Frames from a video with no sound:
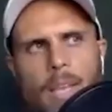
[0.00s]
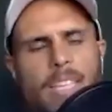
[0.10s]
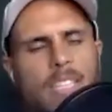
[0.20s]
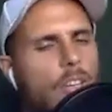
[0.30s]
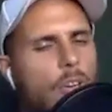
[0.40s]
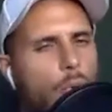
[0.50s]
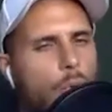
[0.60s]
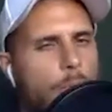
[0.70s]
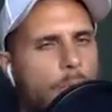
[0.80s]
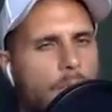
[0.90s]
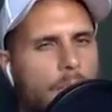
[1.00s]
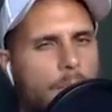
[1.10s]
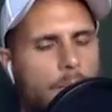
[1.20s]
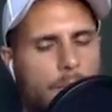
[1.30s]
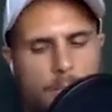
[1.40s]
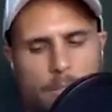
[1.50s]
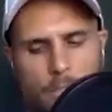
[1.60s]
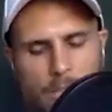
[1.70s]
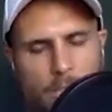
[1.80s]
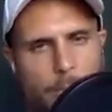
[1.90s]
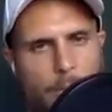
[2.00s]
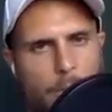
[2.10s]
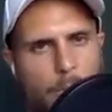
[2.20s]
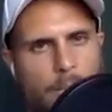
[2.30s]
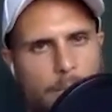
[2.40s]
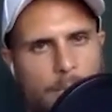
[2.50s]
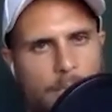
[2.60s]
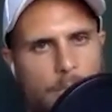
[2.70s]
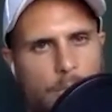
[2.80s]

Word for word: Is it on Audible yet, or do you guys not bother with that because it's